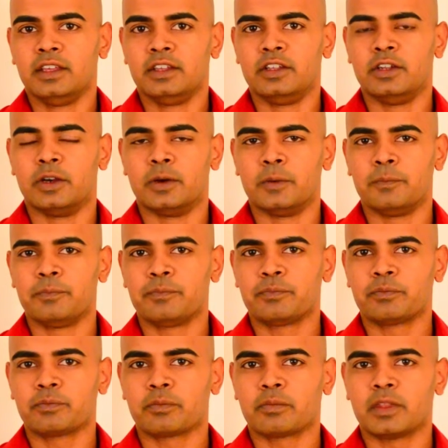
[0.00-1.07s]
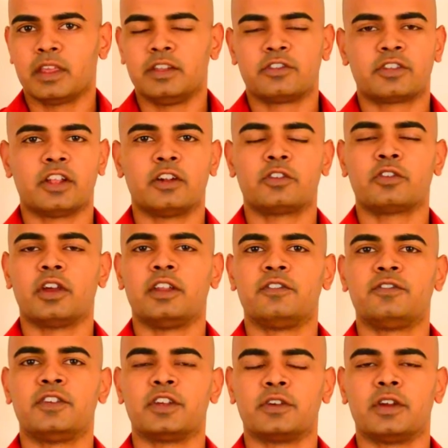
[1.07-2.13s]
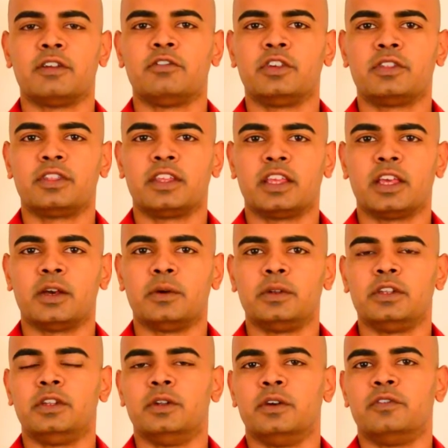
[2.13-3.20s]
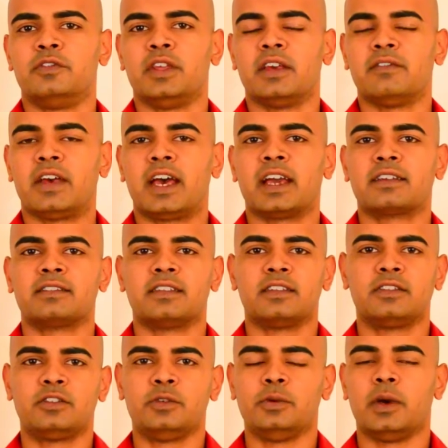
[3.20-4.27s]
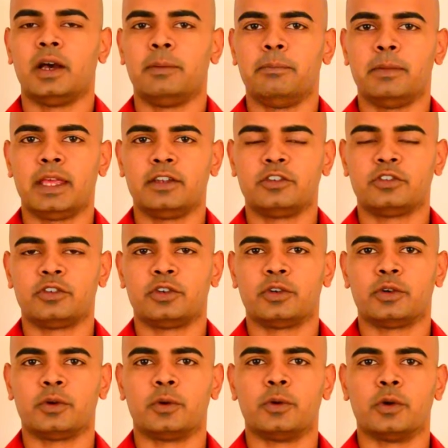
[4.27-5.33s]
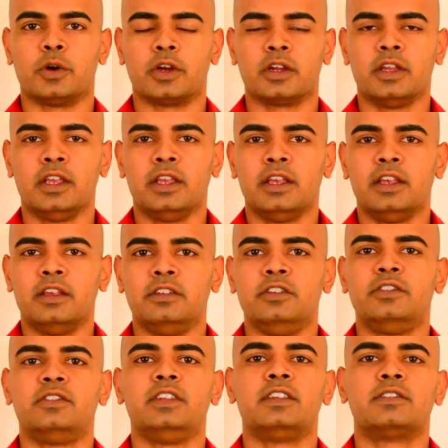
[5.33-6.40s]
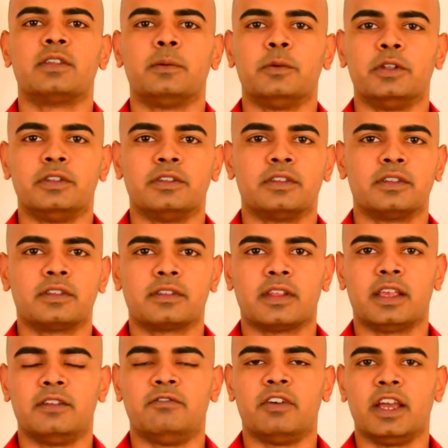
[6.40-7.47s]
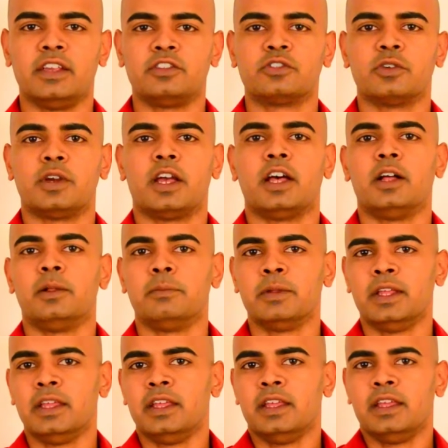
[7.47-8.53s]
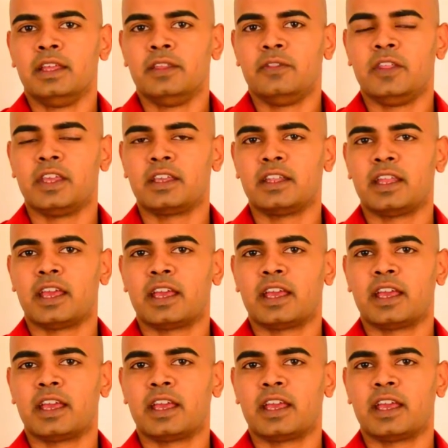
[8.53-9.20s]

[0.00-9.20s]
You know, instead of trying to figure everything out, you know, if you have access to a mentor or you seek someone's advice or help, they can